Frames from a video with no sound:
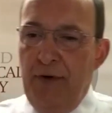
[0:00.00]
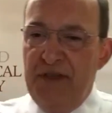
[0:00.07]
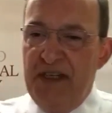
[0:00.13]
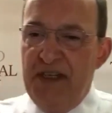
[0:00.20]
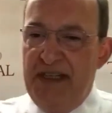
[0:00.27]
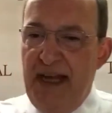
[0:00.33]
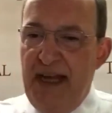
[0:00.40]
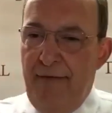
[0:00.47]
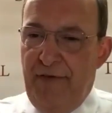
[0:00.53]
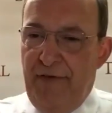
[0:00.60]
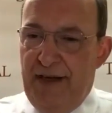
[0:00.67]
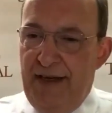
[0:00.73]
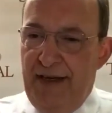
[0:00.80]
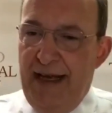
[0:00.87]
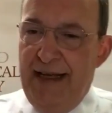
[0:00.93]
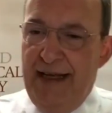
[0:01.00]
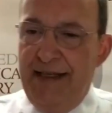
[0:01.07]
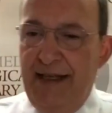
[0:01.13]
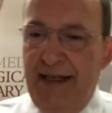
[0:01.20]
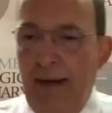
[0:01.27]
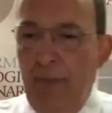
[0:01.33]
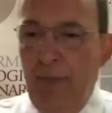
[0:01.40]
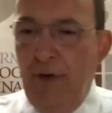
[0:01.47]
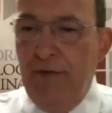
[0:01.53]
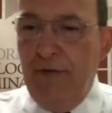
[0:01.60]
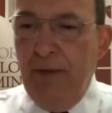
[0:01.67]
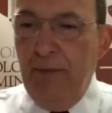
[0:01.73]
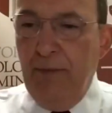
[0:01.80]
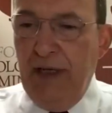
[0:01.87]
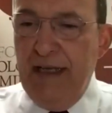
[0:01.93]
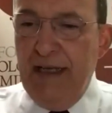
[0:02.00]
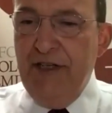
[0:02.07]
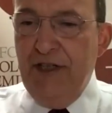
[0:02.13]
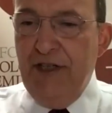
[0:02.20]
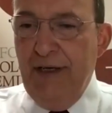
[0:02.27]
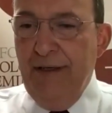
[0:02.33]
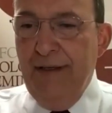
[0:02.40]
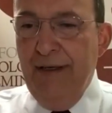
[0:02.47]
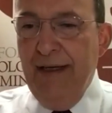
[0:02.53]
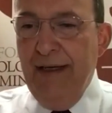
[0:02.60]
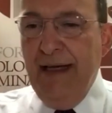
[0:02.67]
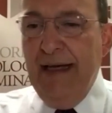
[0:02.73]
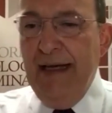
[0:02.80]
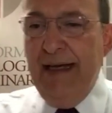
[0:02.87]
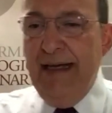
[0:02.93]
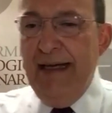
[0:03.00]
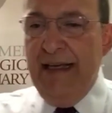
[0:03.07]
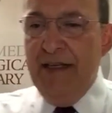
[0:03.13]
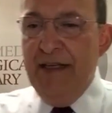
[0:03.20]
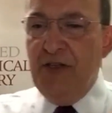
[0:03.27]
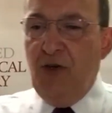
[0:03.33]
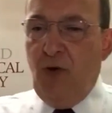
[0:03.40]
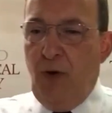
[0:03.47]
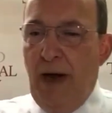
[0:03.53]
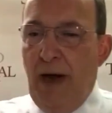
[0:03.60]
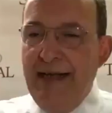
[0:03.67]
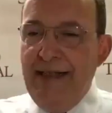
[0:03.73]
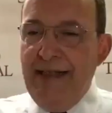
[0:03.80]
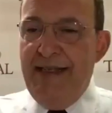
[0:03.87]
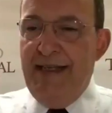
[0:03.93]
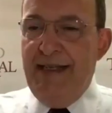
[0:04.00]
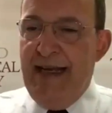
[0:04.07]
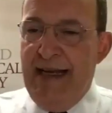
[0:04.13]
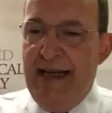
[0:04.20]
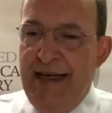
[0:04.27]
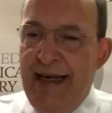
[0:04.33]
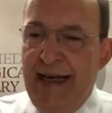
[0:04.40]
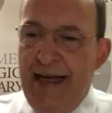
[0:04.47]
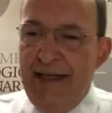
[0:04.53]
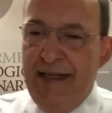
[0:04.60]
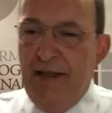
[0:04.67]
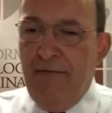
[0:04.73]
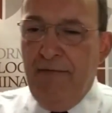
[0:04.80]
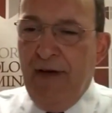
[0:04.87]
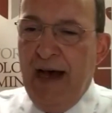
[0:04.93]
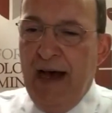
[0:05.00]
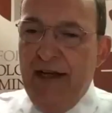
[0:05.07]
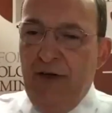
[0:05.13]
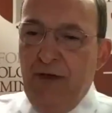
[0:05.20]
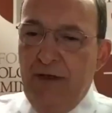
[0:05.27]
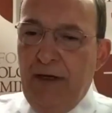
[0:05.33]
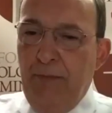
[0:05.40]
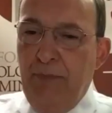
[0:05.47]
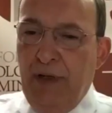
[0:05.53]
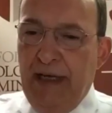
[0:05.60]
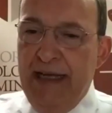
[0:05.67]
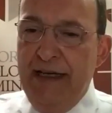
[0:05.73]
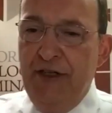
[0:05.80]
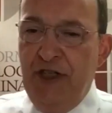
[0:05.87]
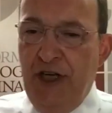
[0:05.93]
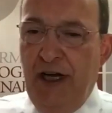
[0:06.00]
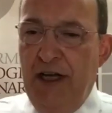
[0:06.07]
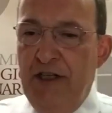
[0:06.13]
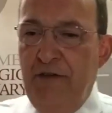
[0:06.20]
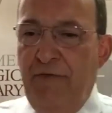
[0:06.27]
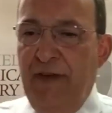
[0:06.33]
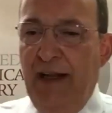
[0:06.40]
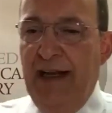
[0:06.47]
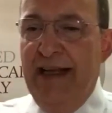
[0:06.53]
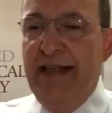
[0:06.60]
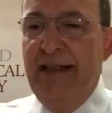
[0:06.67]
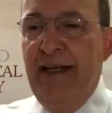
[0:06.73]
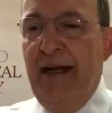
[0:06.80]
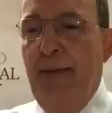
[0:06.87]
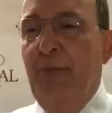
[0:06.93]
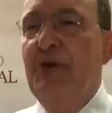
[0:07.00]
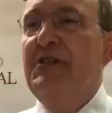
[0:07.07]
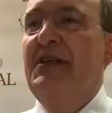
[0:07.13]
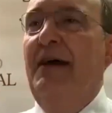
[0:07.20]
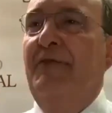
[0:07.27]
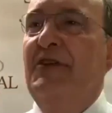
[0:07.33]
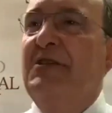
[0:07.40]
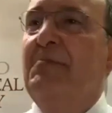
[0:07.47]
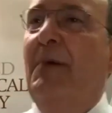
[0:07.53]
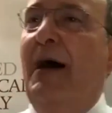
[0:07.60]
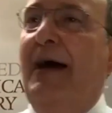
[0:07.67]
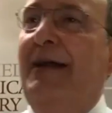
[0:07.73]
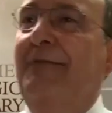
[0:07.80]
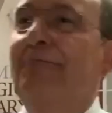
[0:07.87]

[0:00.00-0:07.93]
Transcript: of seven as the number of completion, is Christ seen as the final complete judge filling the number seven spot?